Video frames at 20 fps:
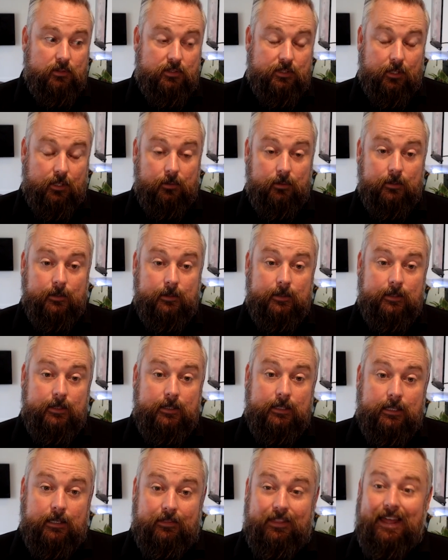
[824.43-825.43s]
So
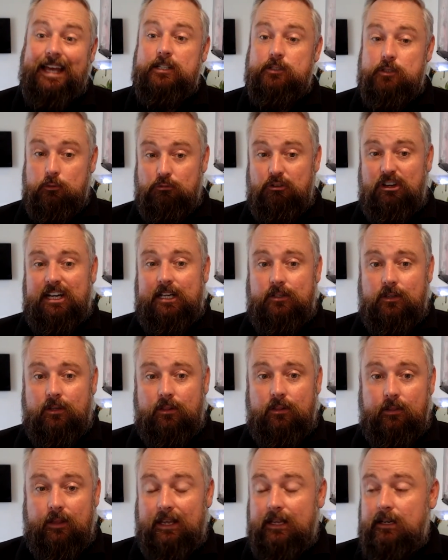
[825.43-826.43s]
that's a really
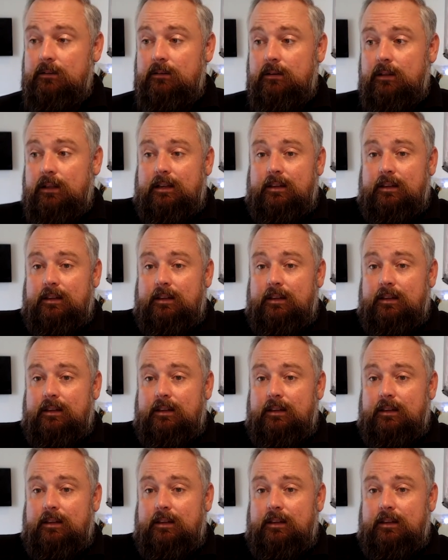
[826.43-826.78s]
good thing.